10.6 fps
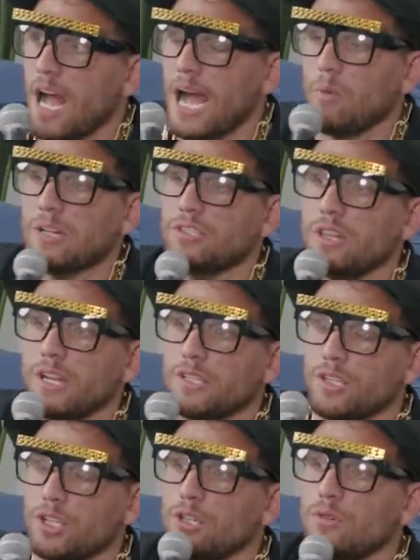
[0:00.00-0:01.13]
I went to the,
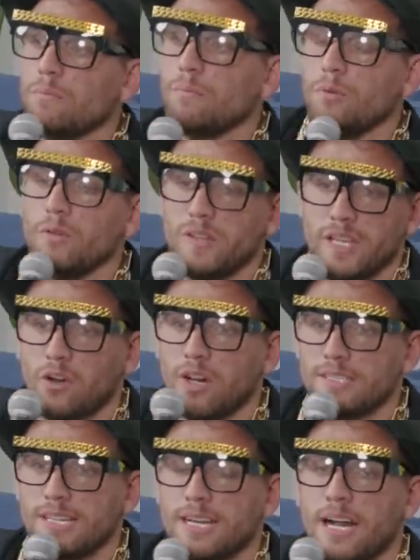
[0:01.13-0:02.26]
there's a new movie theater on
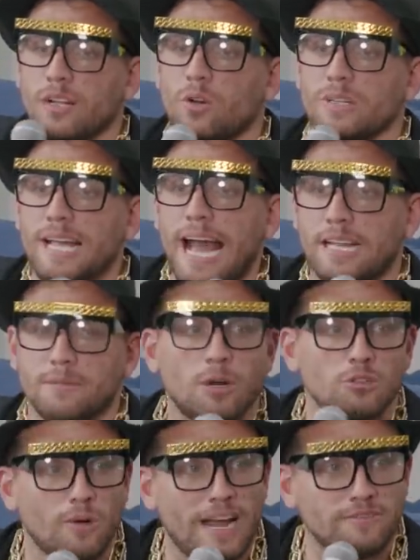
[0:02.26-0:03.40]
Staten Island called the
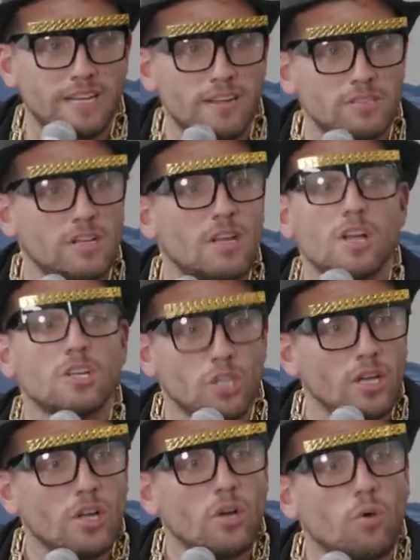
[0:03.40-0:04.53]
Alamo Draft Love House. it.
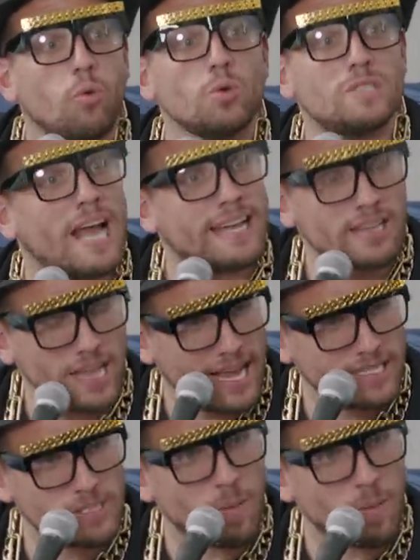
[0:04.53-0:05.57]
Wu Wu Tang Clan yeah.